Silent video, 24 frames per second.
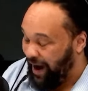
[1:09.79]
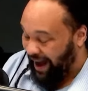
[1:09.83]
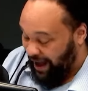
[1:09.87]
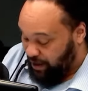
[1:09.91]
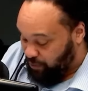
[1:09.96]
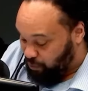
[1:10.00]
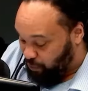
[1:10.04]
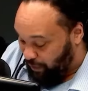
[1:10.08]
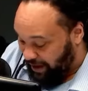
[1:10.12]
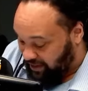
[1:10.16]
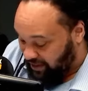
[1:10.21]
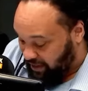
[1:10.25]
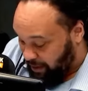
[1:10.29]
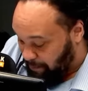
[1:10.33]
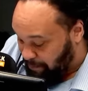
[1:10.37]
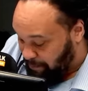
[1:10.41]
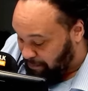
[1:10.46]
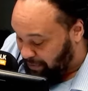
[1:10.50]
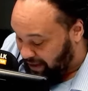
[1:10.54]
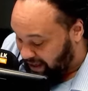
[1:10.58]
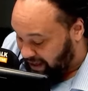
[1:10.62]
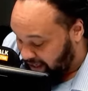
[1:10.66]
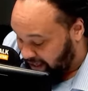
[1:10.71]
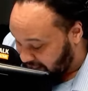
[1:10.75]
and whether
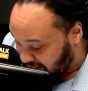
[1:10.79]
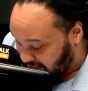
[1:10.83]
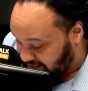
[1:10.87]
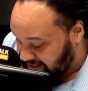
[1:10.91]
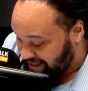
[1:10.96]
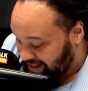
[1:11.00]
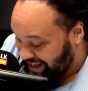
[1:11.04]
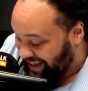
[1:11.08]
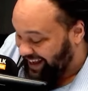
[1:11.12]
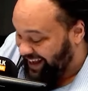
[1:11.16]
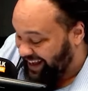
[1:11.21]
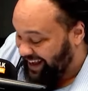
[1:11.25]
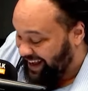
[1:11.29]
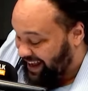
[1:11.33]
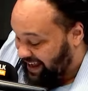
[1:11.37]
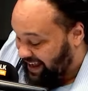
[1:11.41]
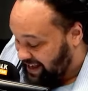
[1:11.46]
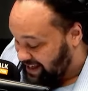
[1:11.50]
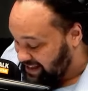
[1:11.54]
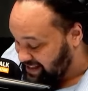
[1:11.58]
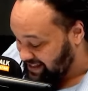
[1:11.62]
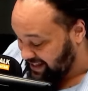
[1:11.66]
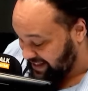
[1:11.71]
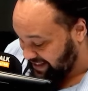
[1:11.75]
peace
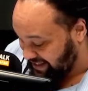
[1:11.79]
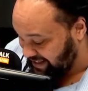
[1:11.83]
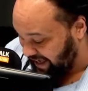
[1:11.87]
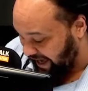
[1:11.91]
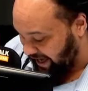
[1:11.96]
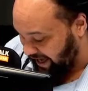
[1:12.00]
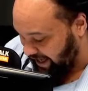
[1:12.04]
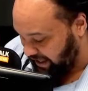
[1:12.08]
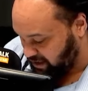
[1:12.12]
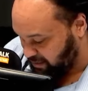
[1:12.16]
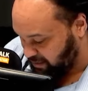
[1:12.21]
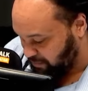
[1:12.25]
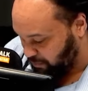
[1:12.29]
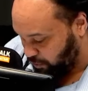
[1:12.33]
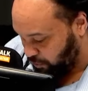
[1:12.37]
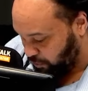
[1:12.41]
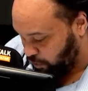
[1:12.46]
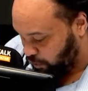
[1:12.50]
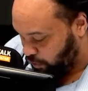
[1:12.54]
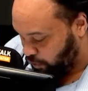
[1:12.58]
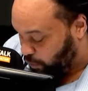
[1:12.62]
is attainable,